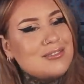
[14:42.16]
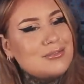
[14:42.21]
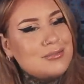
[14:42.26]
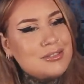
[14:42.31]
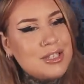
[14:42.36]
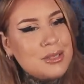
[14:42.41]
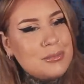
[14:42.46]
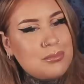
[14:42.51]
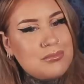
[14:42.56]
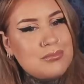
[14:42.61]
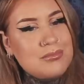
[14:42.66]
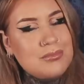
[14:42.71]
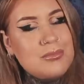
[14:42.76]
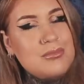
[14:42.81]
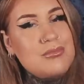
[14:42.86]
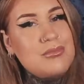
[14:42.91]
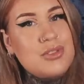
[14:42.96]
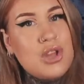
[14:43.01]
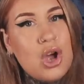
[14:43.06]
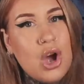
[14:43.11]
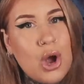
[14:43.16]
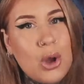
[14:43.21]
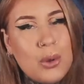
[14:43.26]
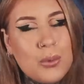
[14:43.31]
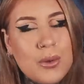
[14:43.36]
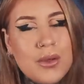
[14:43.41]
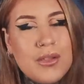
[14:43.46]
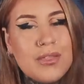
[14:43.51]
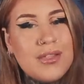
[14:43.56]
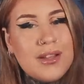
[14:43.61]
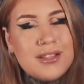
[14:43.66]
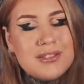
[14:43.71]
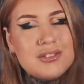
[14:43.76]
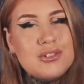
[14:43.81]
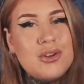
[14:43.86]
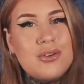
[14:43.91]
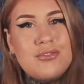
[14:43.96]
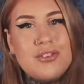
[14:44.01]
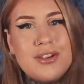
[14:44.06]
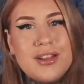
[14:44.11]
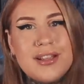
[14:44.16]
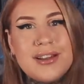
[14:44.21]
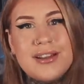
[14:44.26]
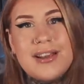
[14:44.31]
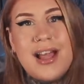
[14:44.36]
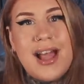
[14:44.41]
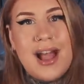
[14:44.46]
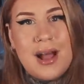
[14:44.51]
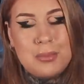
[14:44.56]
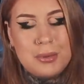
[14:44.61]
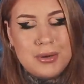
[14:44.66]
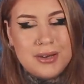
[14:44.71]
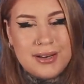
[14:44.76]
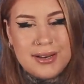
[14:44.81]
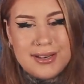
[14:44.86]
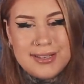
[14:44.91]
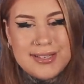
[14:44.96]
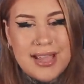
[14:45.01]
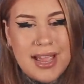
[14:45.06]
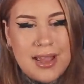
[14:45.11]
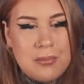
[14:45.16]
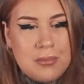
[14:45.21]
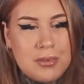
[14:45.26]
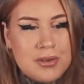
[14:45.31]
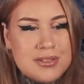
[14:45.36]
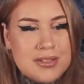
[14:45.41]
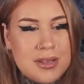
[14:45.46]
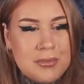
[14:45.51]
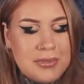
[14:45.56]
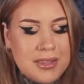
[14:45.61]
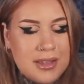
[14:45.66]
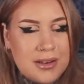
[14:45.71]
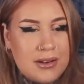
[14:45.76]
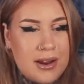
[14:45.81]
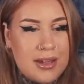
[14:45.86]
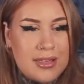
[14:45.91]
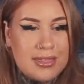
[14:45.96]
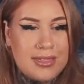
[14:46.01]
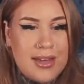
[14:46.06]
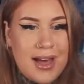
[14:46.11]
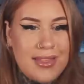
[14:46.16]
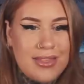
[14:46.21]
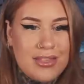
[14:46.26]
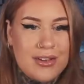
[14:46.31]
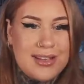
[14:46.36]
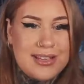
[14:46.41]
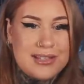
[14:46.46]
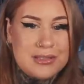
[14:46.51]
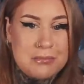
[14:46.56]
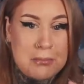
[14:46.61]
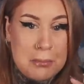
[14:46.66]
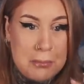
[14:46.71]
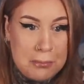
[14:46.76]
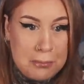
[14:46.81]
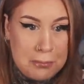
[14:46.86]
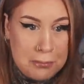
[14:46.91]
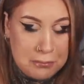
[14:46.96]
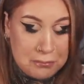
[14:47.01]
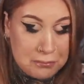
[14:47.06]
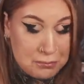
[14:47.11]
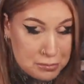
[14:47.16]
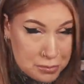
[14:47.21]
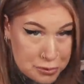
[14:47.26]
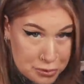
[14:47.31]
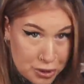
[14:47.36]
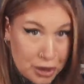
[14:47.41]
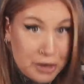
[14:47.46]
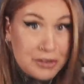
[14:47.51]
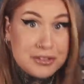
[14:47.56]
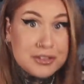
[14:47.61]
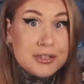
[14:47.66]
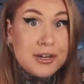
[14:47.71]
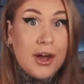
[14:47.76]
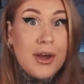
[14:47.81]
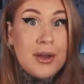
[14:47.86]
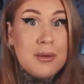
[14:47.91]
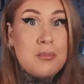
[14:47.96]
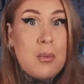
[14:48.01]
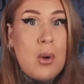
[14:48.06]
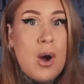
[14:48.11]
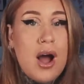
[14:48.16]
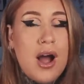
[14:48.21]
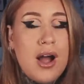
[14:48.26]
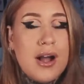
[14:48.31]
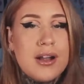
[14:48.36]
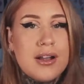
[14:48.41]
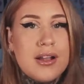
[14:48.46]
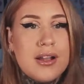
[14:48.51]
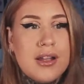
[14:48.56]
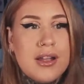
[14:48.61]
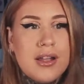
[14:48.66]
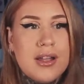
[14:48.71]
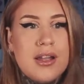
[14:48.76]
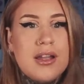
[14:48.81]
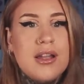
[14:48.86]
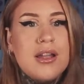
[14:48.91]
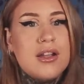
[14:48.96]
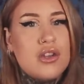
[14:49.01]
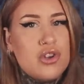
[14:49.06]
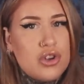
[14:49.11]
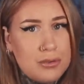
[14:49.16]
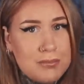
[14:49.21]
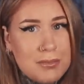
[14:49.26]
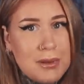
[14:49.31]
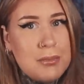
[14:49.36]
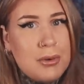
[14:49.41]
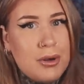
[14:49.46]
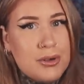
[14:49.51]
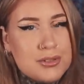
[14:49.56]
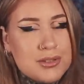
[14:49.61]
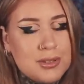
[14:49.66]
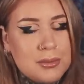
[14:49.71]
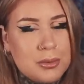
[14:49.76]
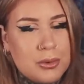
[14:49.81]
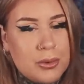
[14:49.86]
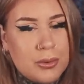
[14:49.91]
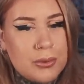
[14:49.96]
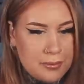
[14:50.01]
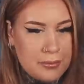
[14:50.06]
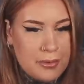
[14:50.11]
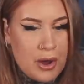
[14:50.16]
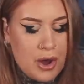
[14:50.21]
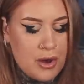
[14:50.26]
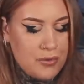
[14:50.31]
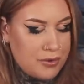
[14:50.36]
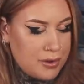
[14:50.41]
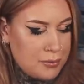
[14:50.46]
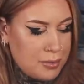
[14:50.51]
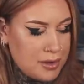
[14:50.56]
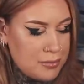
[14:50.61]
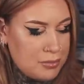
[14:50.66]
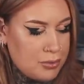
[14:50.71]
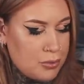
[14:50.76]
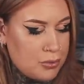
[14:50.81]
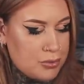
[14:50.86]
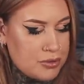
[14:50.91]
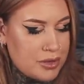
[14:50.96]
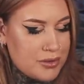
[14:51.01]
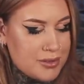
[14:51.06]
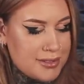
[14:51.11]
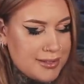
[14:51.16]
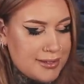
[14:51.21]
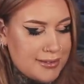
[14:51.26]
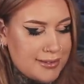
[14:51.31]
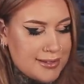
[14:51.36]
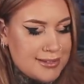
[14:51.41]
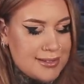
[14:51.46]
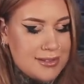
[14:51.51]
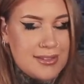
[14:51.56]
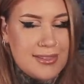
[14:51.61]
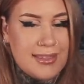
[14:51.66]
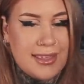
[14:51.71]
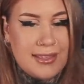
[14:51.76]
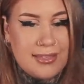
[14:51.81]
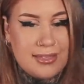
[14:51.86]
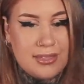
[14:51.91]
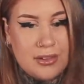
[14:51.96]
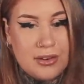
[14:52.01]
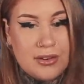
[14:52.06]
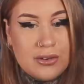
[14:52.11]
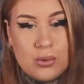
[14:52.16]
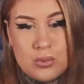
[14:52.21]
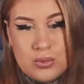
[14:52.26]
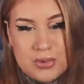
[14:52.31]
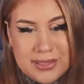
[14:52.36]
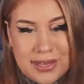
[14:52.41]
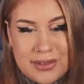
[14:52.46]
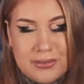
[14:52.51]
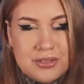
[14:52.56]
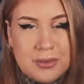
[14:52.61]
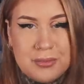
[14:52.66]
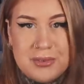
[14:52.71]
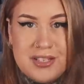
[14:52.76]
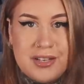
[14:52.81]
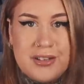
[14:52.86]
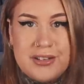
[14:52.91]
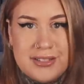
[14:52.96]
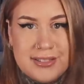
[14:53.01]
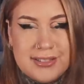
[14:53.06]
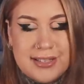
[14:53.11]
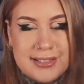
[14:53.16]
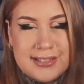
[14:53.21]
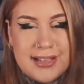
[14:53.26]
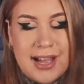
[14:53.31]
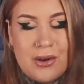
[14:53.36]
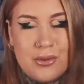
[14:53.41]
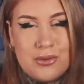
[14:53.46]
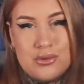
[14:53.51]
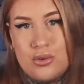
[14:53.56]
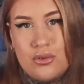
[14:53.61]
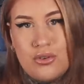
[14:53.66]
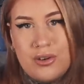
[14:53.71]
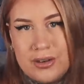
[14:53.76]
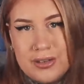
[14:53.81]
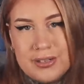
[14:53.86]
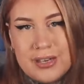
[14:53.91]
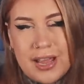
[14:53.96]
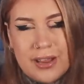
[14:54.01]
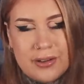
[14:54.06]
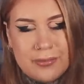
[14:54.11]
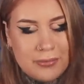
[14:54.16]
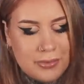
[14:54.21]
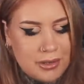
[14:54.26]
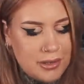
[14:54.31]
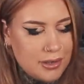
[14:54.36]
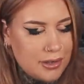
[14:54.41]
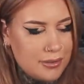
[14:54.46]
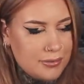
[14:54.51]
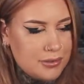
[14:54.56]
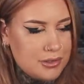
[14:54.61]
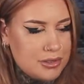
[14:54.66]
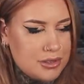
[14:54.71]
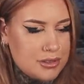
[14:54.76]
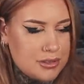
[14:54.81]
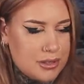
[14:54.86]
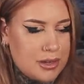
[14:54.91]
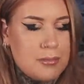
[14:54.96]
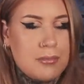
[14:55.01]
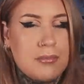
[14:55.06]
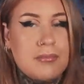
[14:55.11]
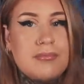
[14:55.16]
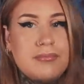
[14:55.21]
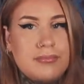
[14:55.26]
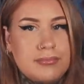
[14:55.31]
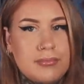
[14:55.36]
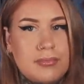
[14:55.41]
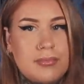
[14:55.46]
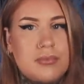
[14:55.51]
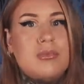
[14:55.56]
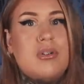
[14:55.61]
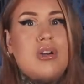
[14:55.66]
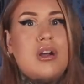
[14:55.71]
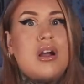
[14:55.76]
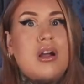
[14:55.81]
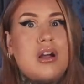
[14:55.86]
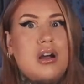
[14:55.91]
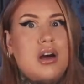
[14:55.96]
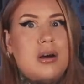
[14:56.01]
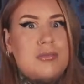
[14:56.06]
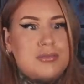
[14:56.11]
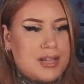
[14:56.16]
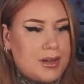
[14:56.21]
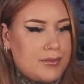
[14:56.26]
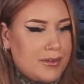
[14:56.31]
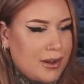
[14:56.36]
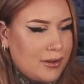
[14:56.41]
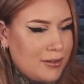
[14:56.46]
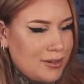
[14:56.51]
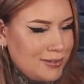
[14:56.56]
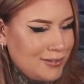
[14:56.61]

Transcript: you no, that's not really going to happen in a day. But something like that that is just line work could be possible. But hopefully, people don't see this and think that all sleeves can be done in six hours or in a day. You know, just like calm down now.